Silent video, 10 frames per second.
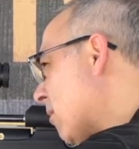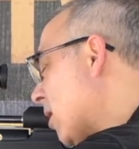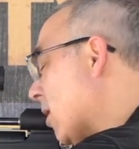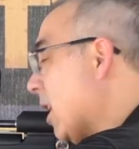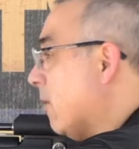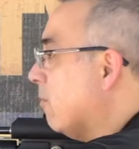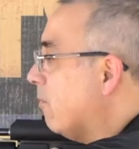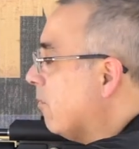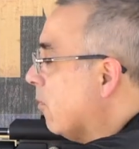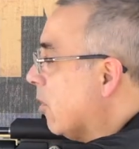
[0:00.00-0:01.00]
Okay,
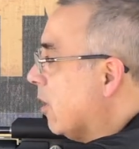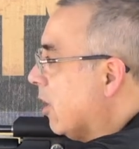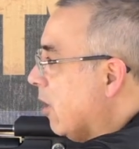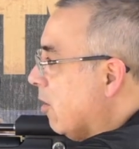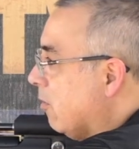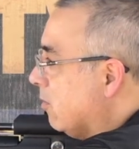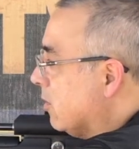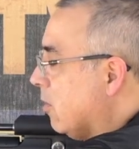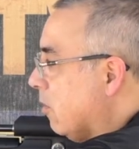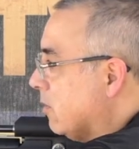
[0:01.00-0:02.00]
we're gonna go
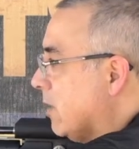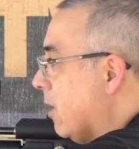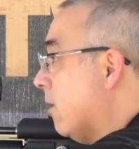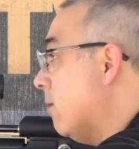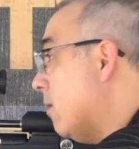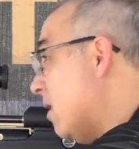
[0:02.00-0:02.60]
just hold center.